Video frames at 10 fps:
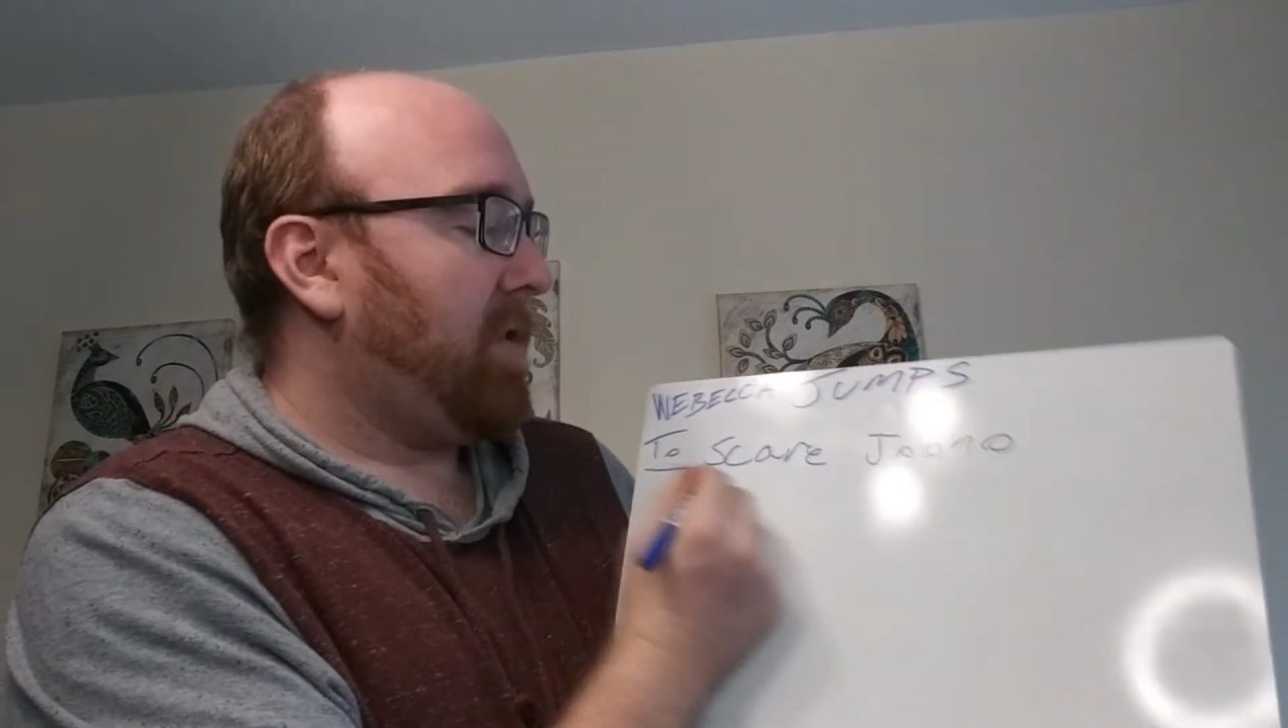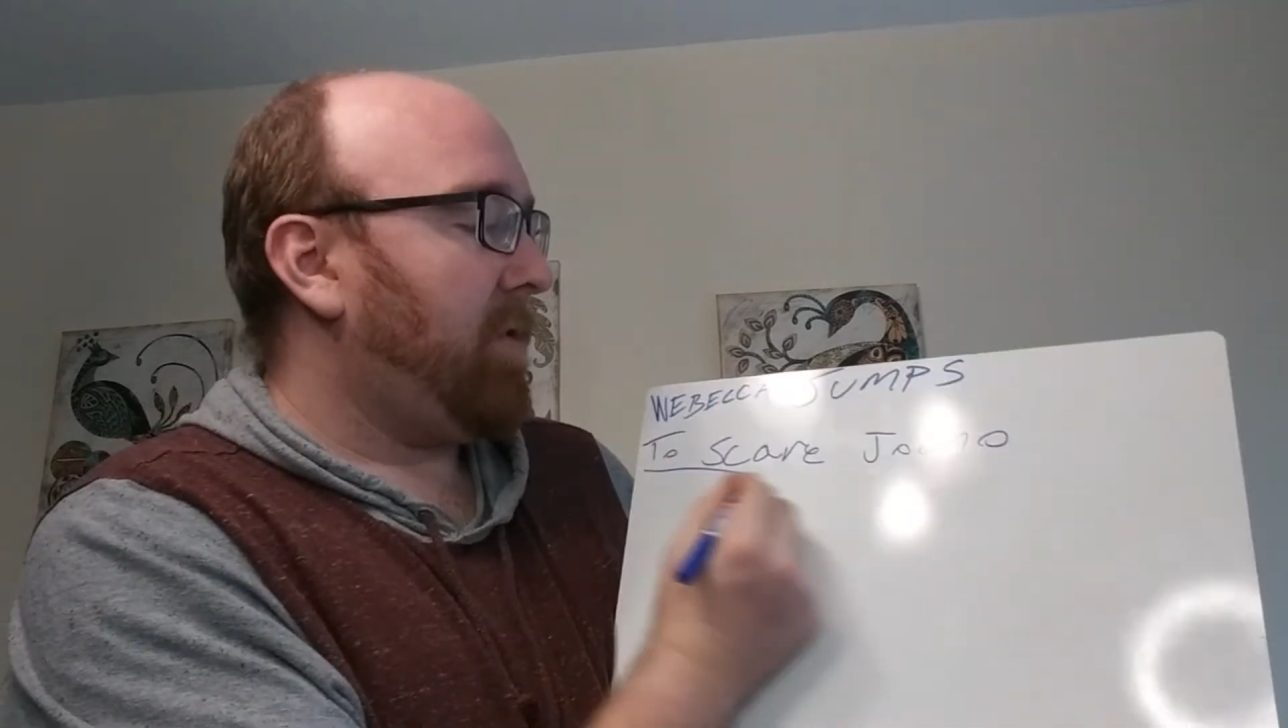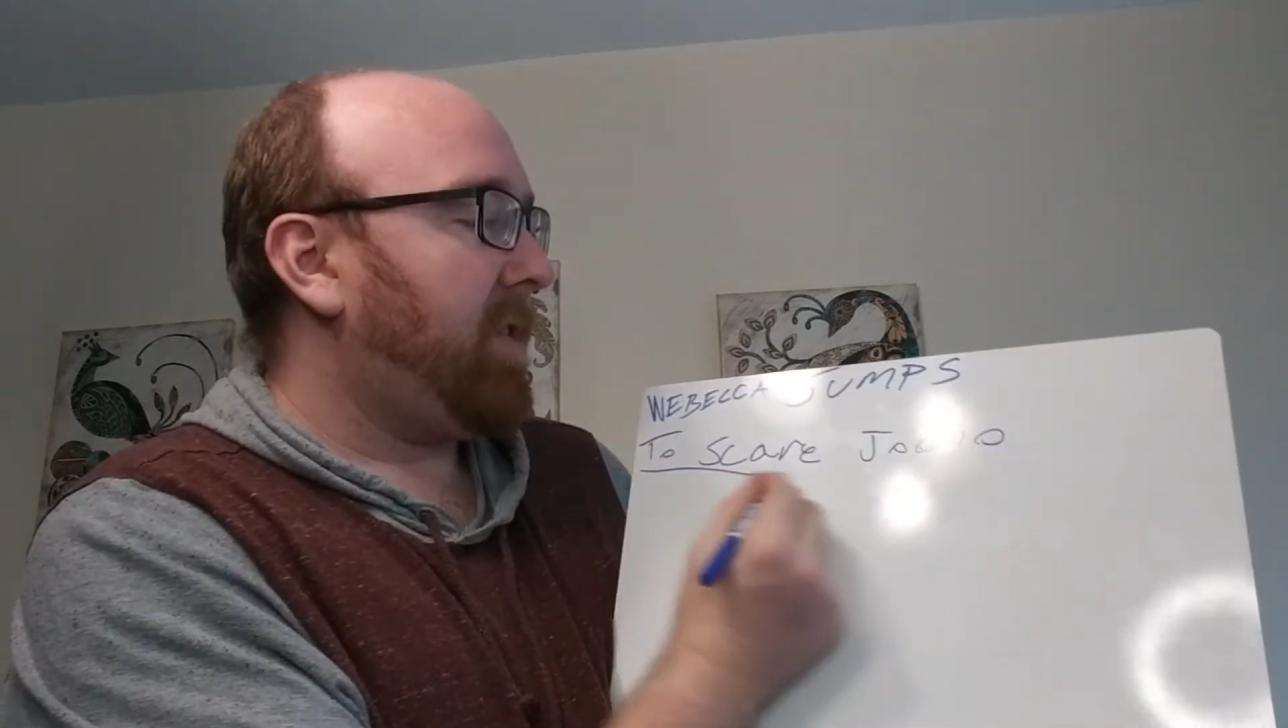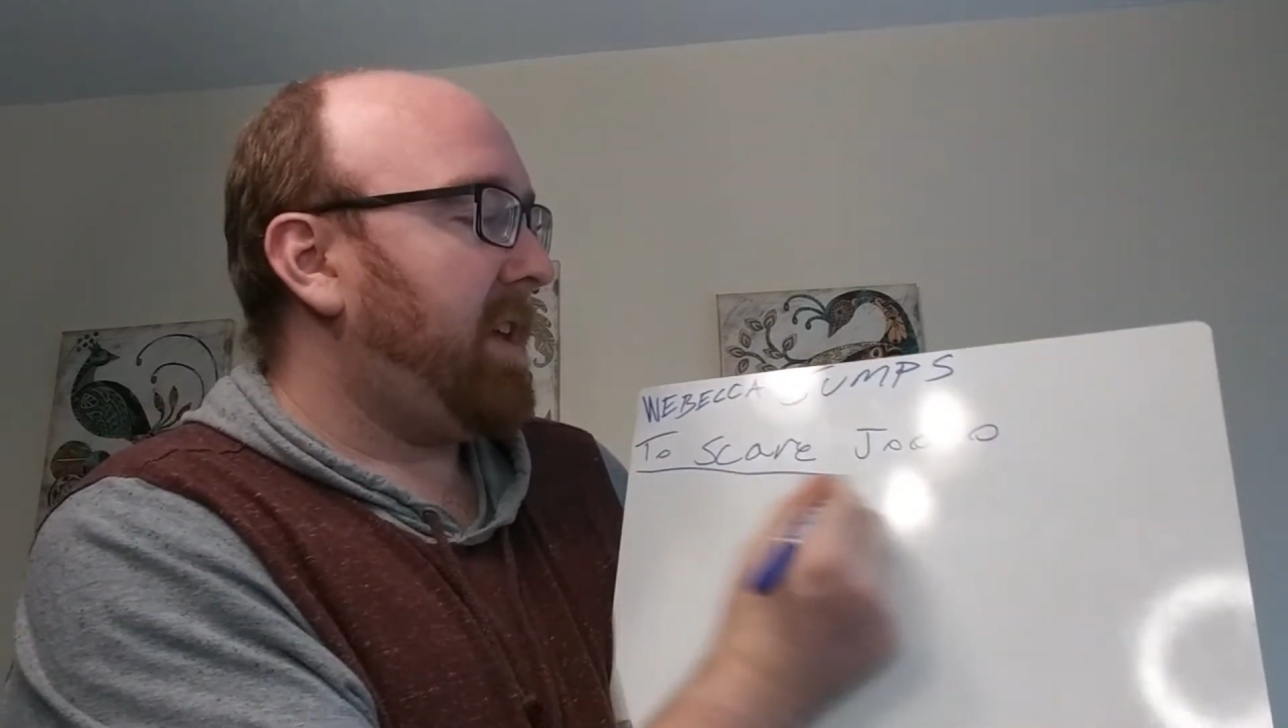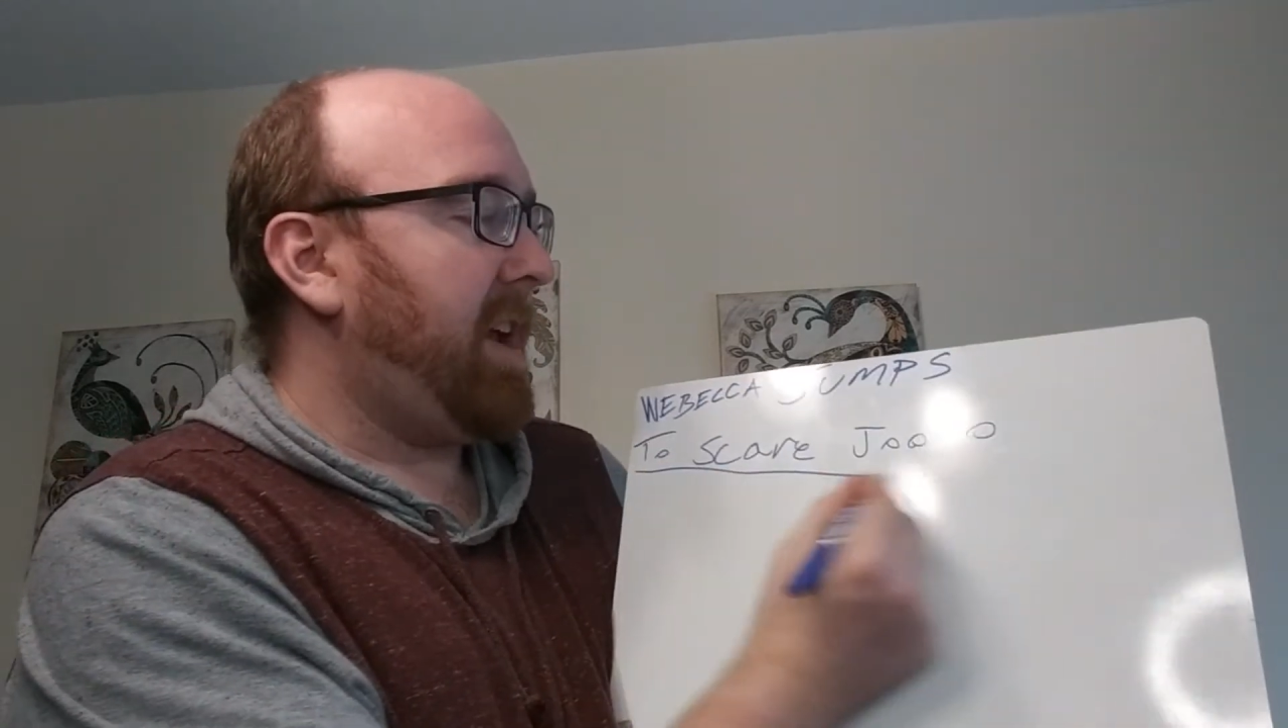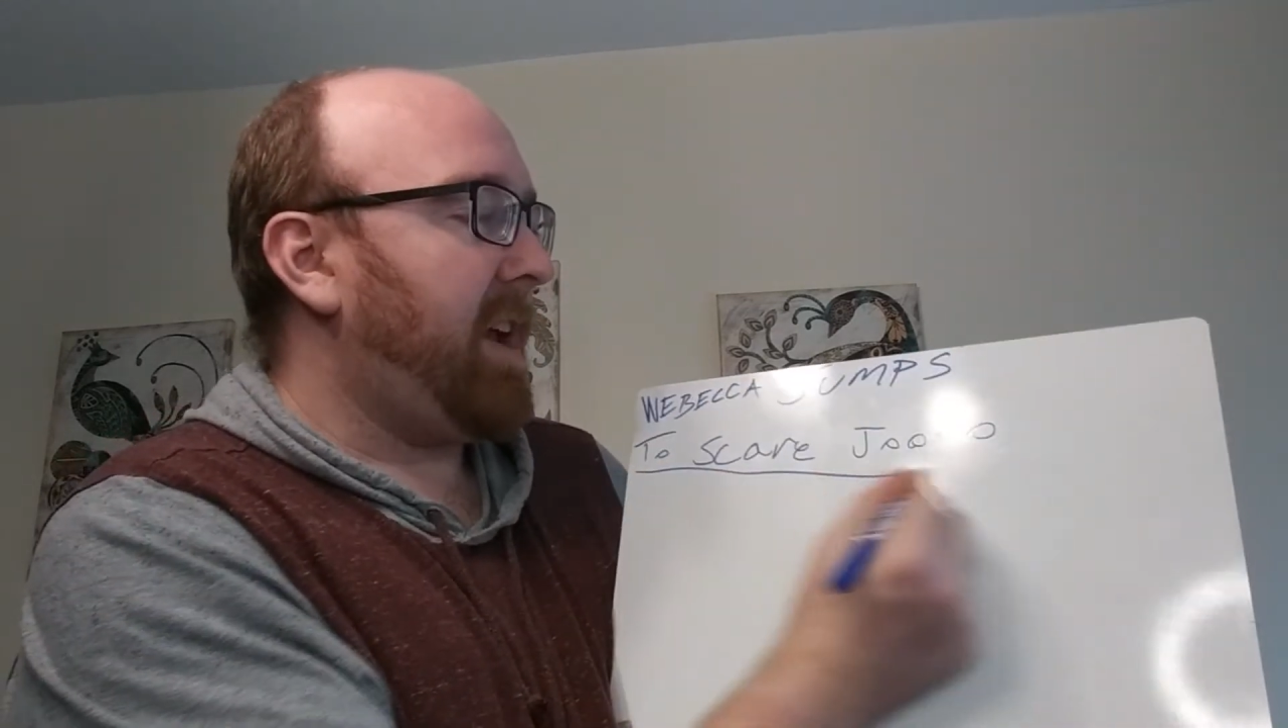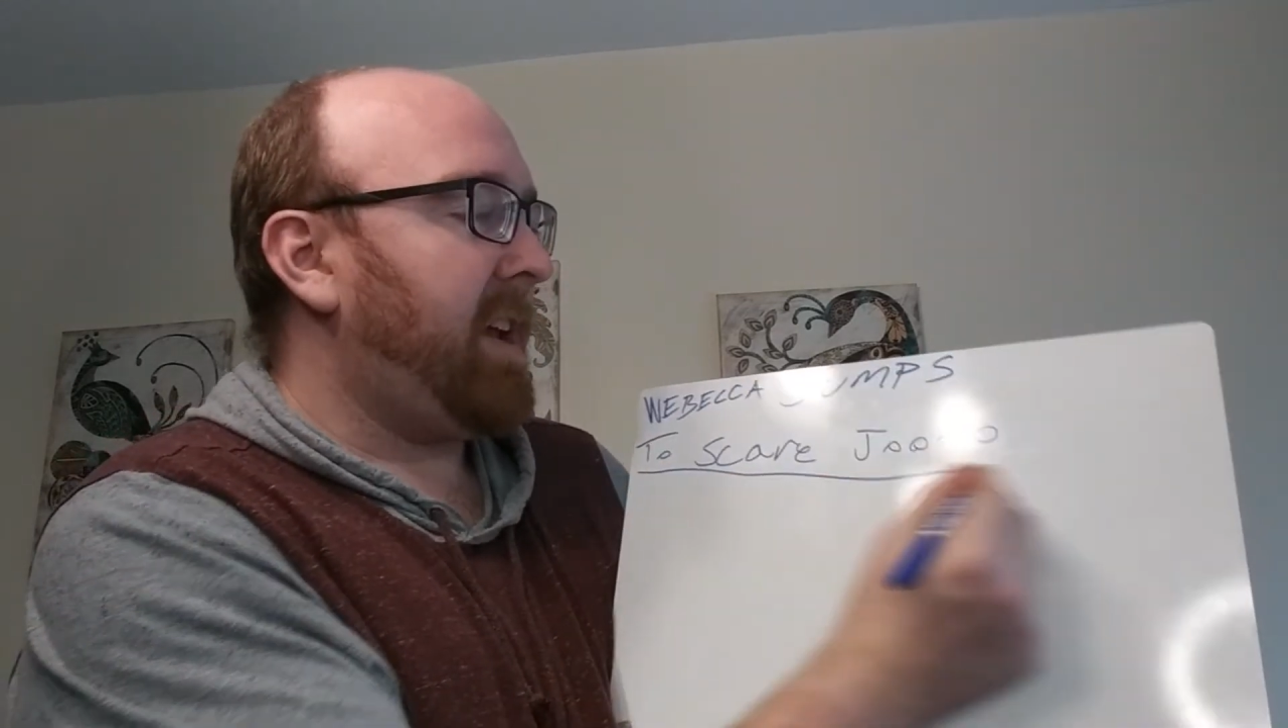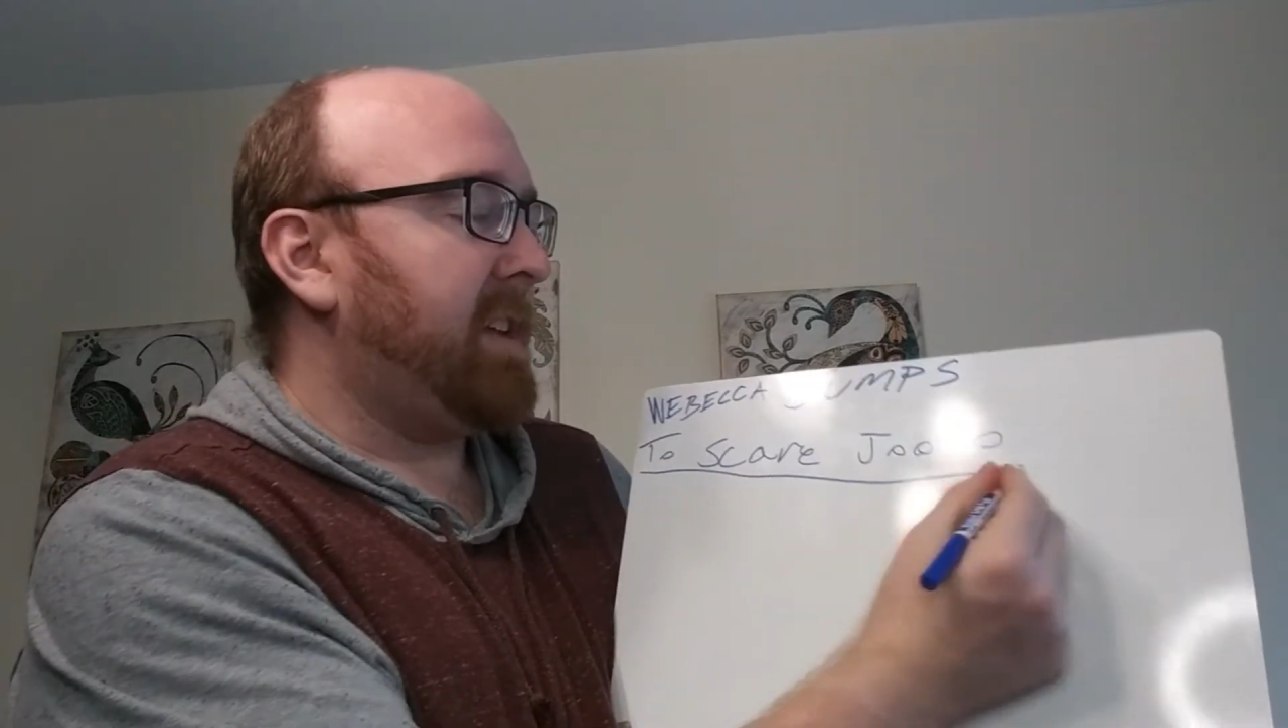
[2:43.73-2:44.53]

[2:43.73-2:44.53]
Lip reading: whole thing